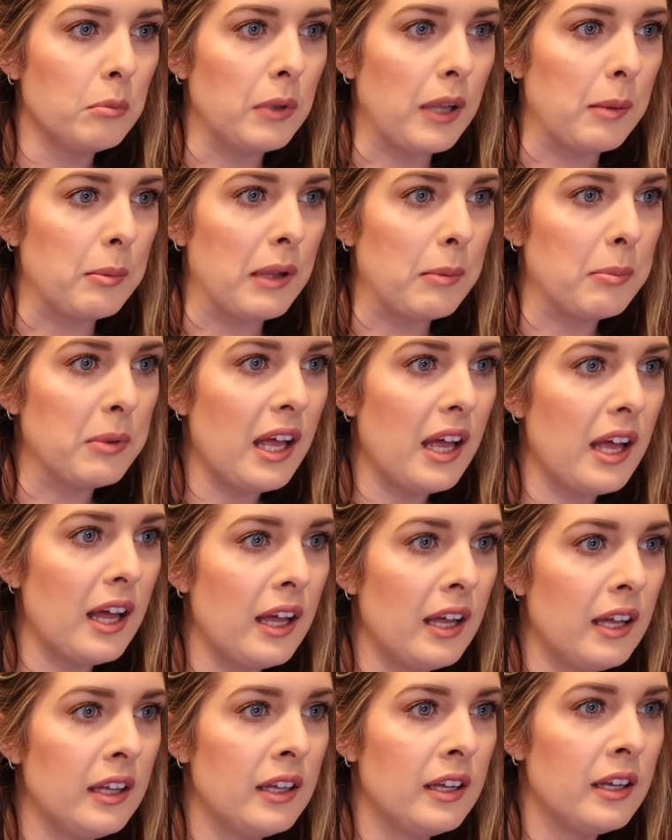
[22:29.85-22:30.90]
Blah, blah,
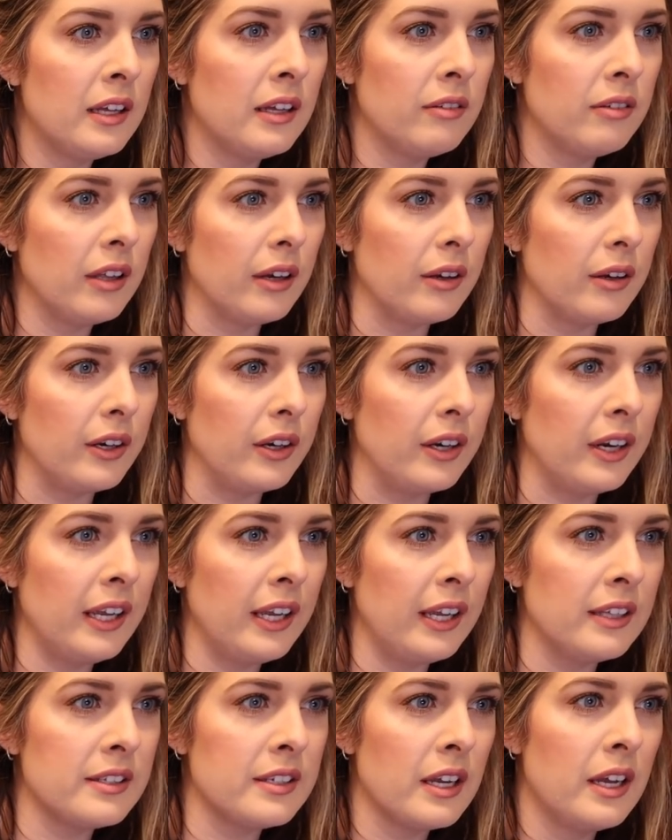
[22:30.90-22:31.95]
blah. Flour your
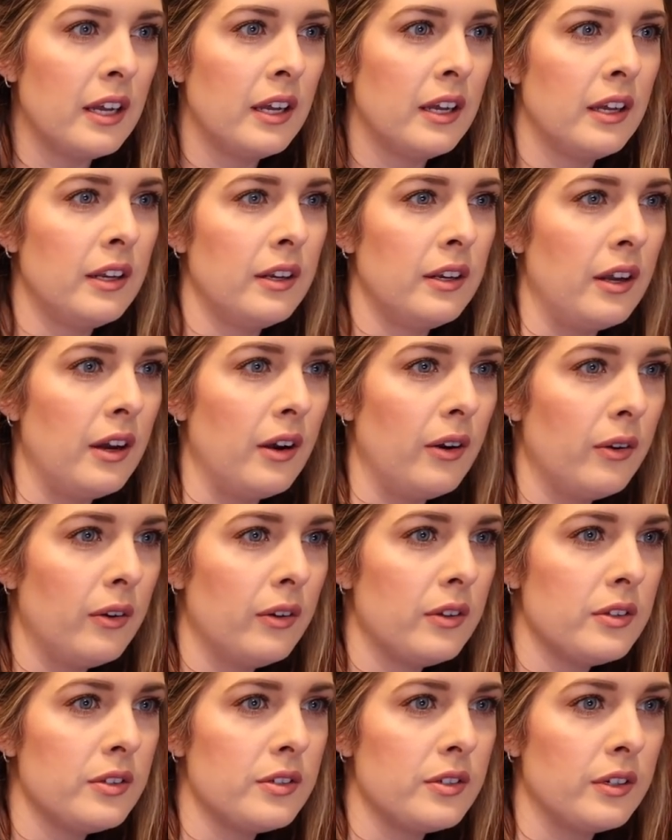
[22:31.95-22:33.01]
hands. No,
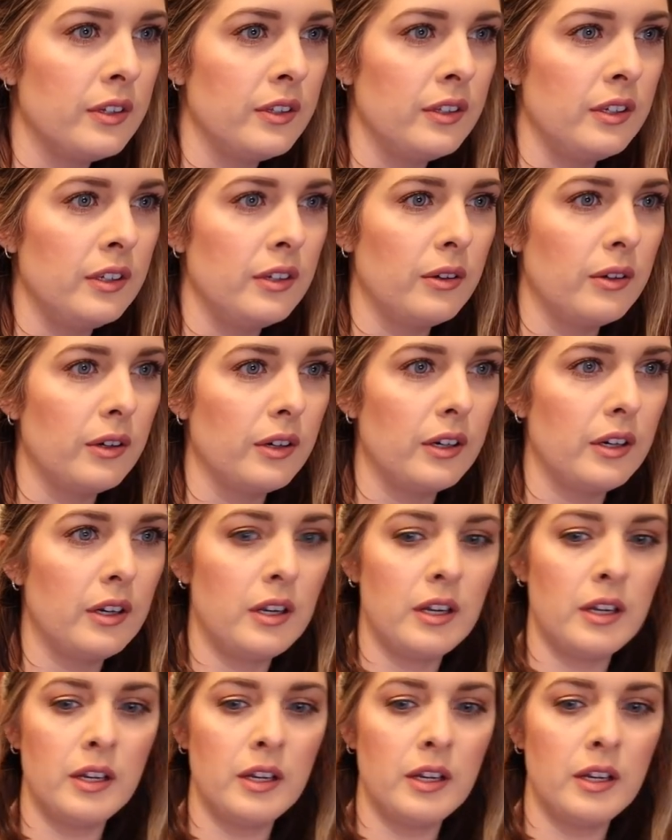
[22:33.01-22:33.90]
stir in the yogurt.